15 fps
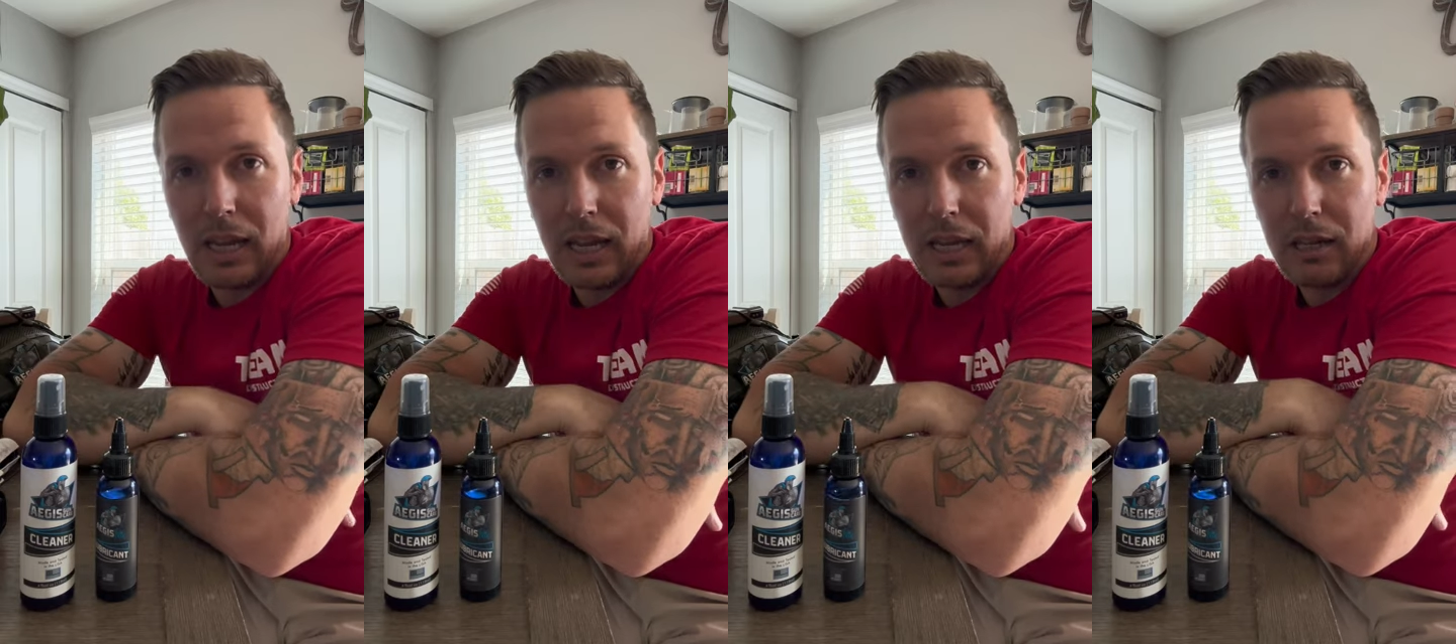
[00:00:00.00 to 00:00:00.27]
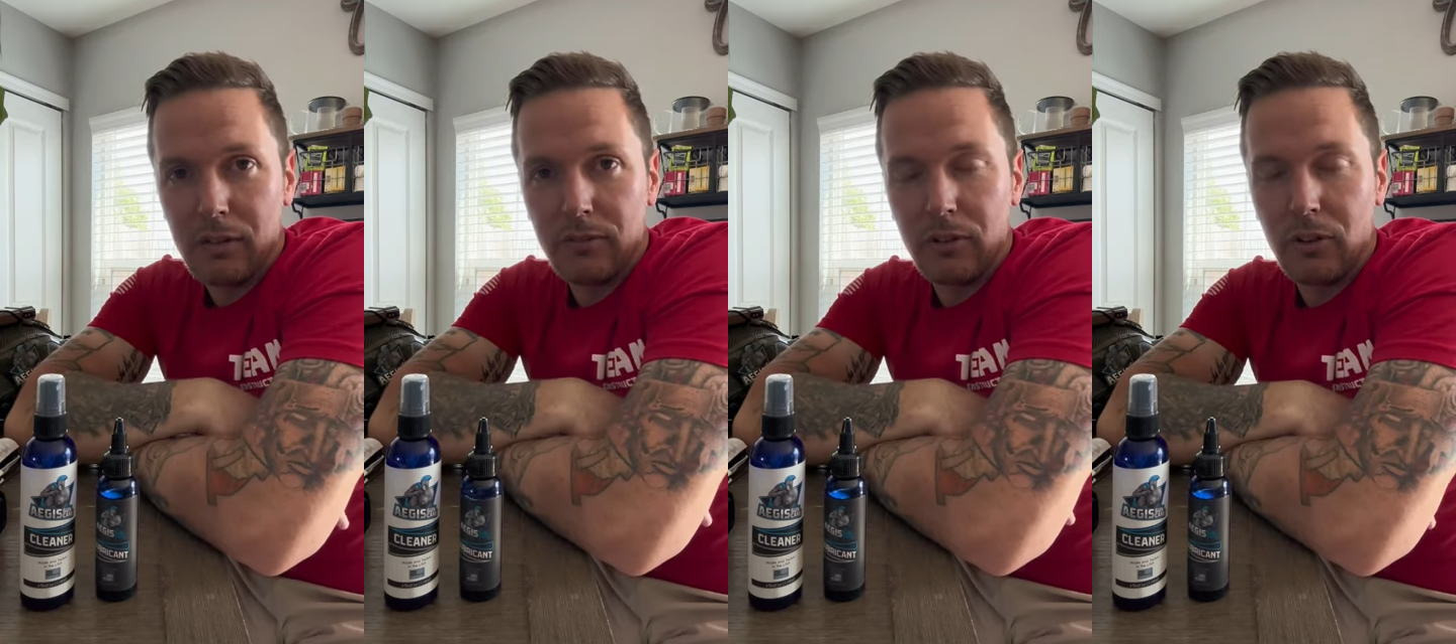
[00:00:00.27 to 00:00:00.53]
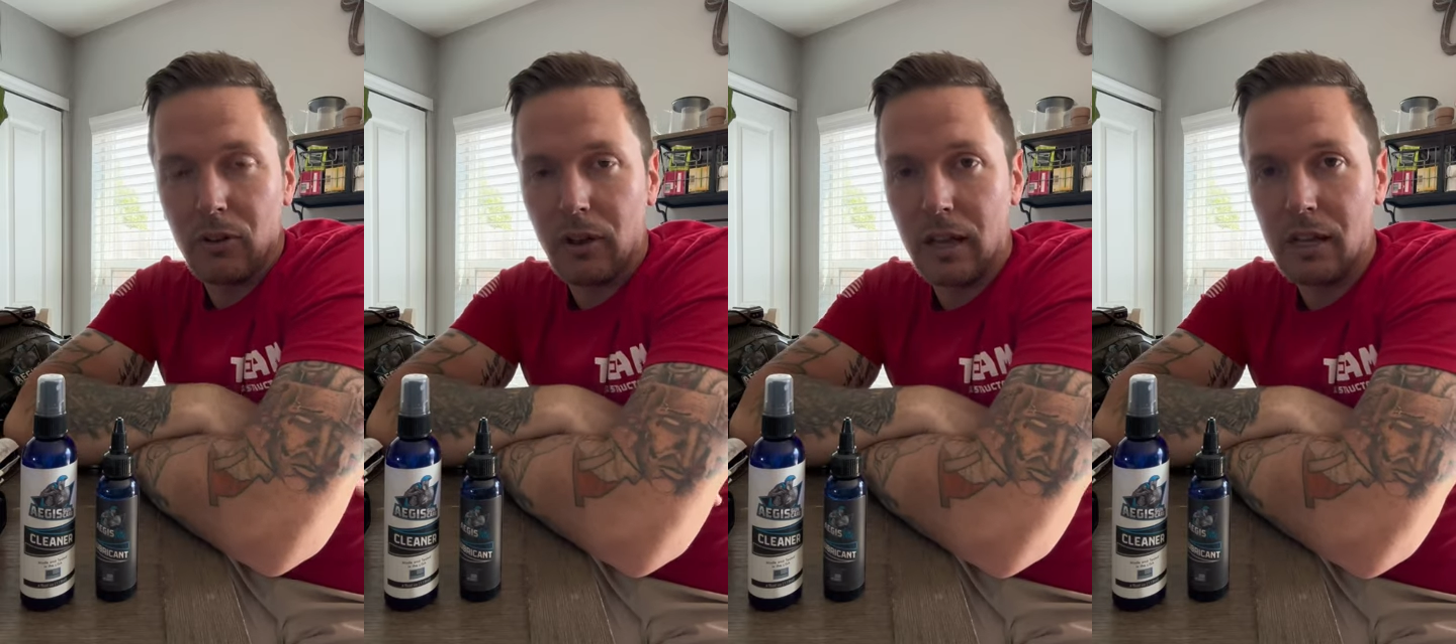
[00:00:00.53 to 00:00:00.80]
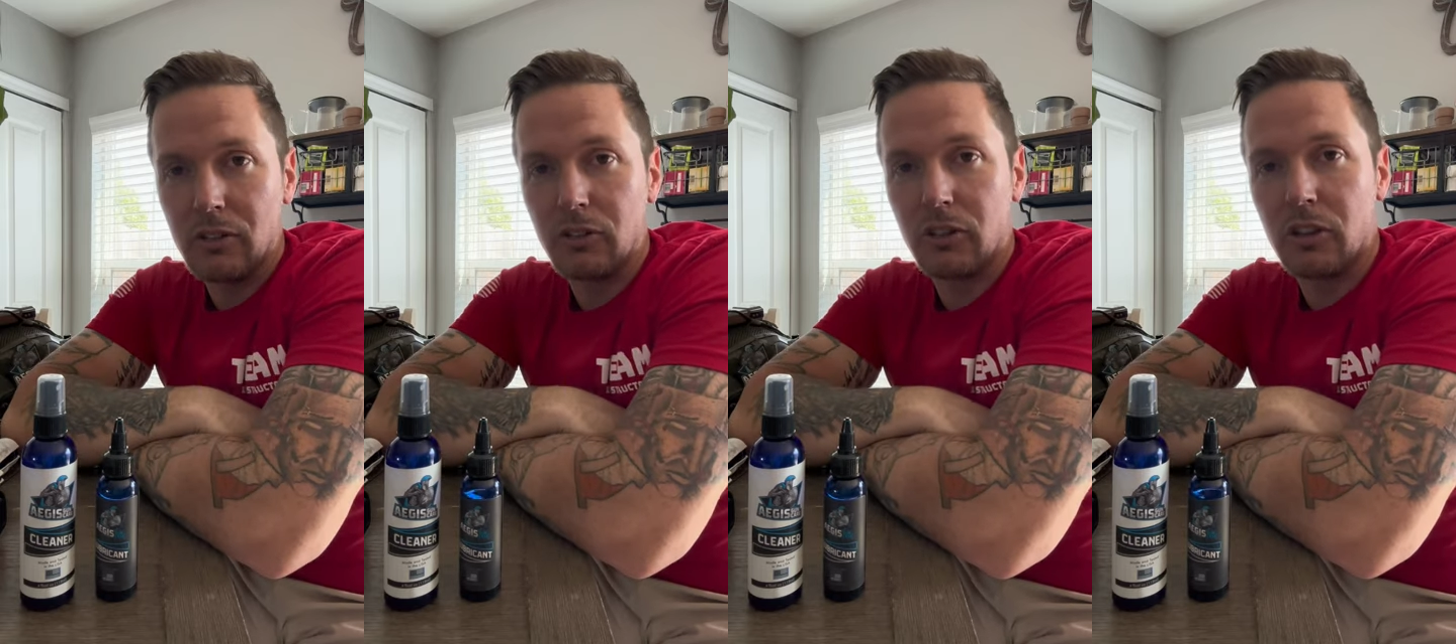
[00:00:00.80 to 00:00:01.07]
Anvil
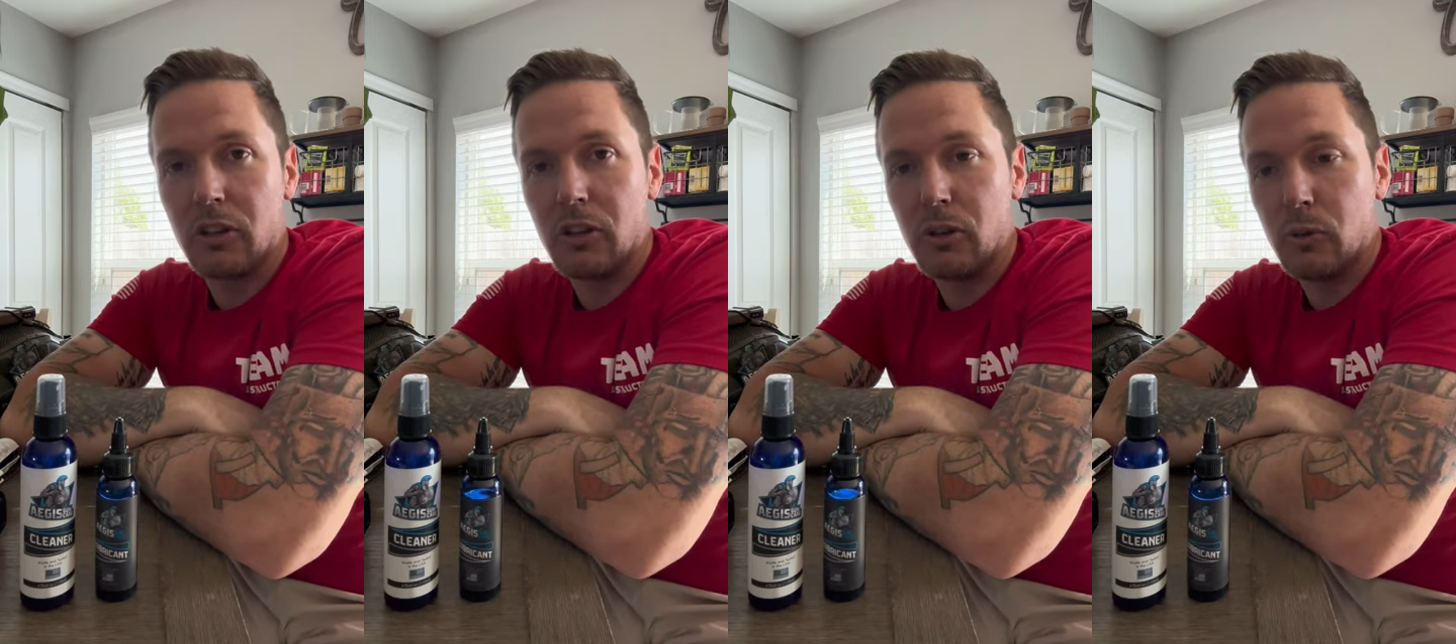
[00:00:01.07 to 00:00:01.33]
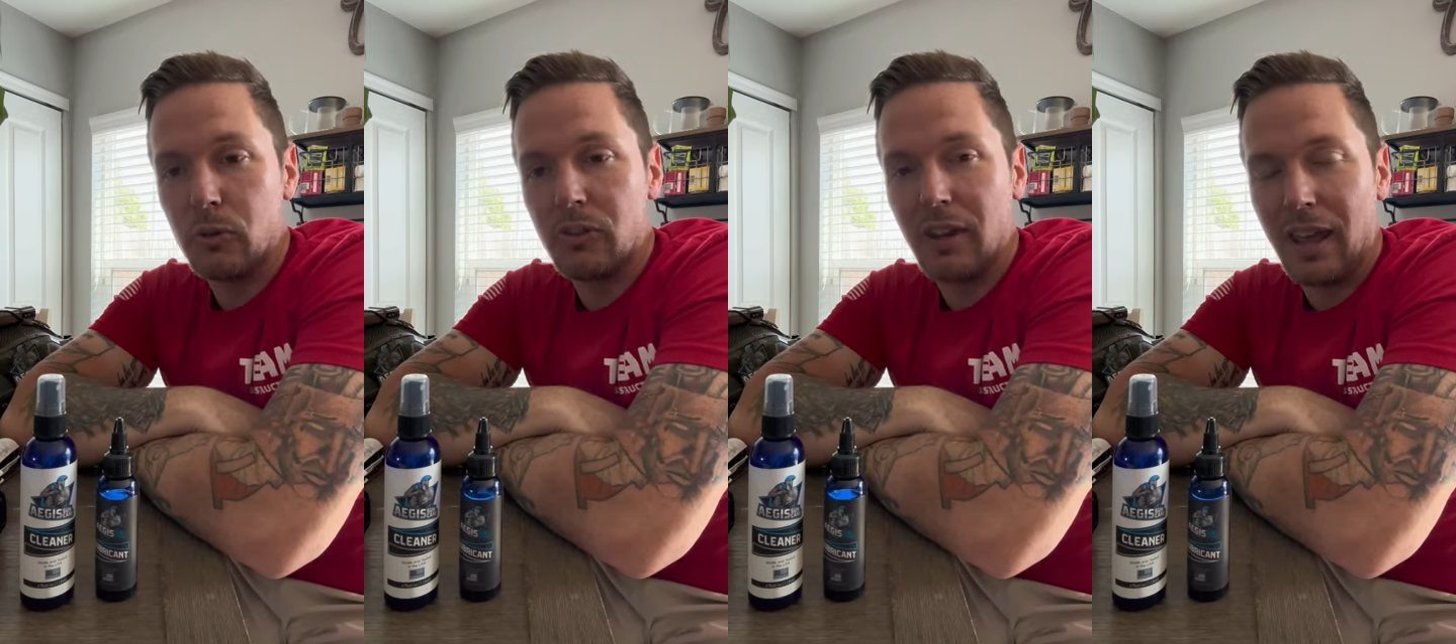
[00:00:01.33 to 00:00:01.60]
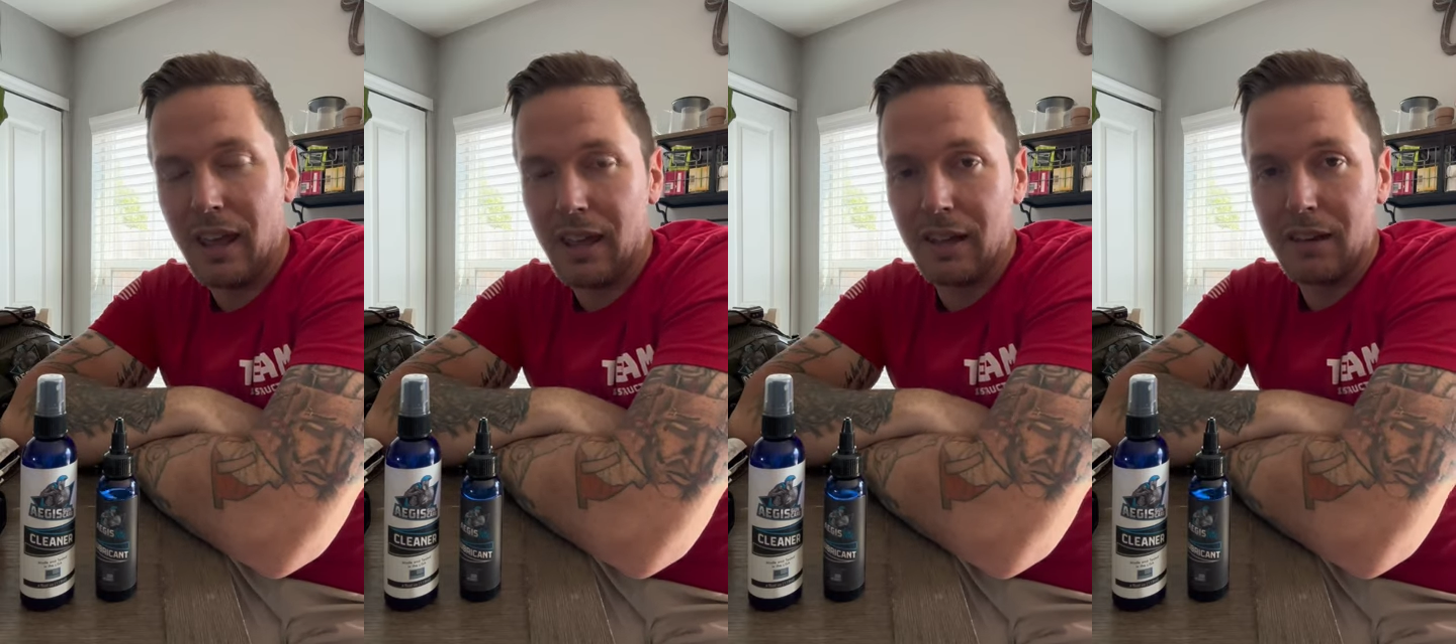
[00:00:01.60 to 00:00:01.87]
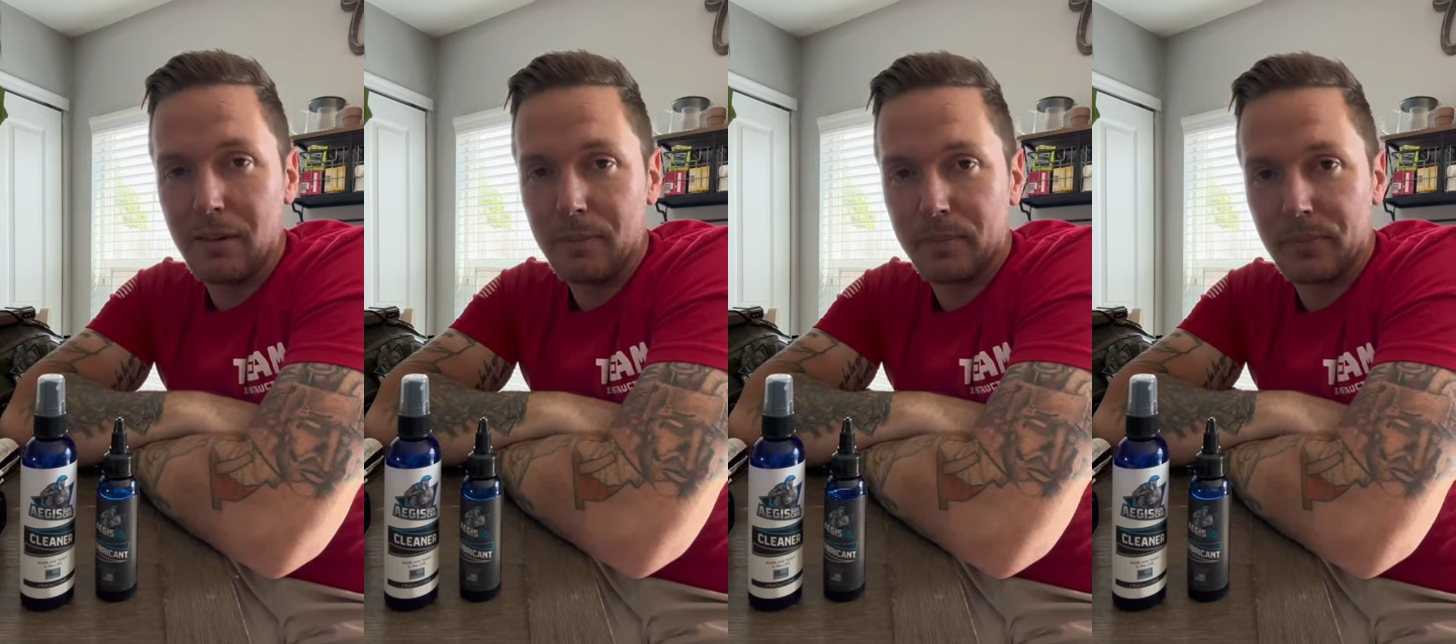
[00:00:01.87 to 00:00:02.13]

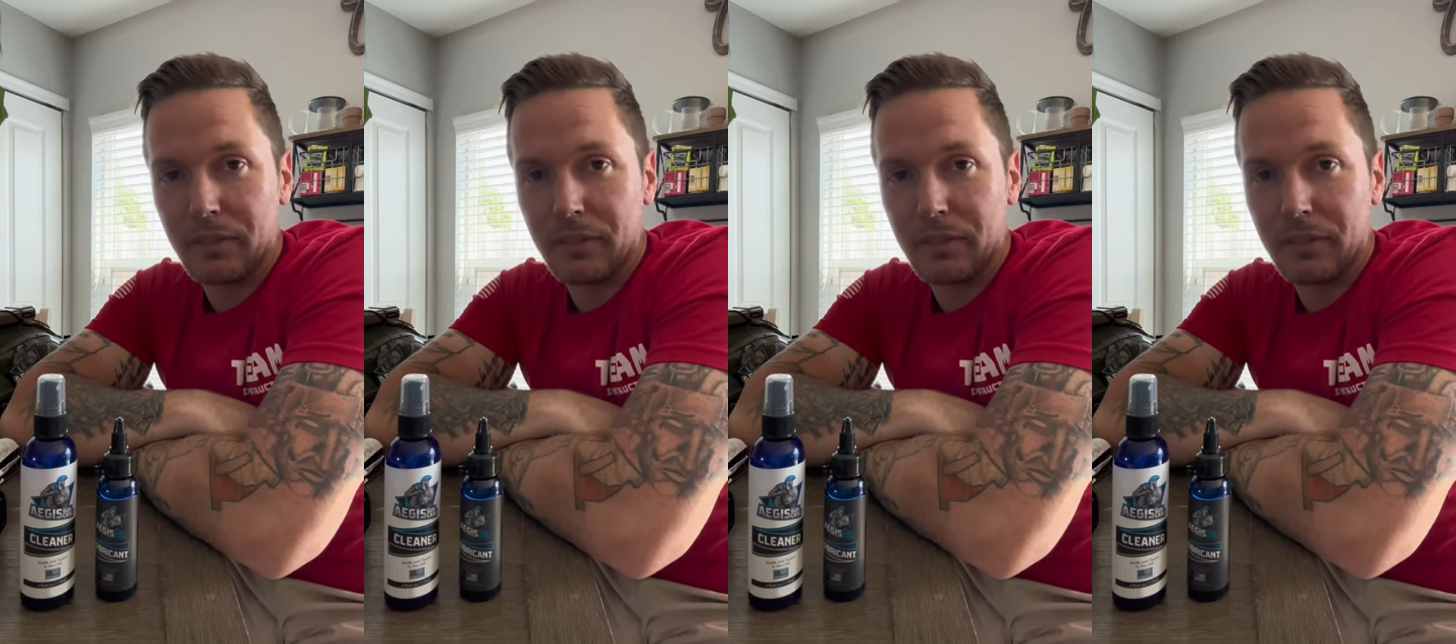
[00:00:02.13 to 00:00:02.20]
HQ10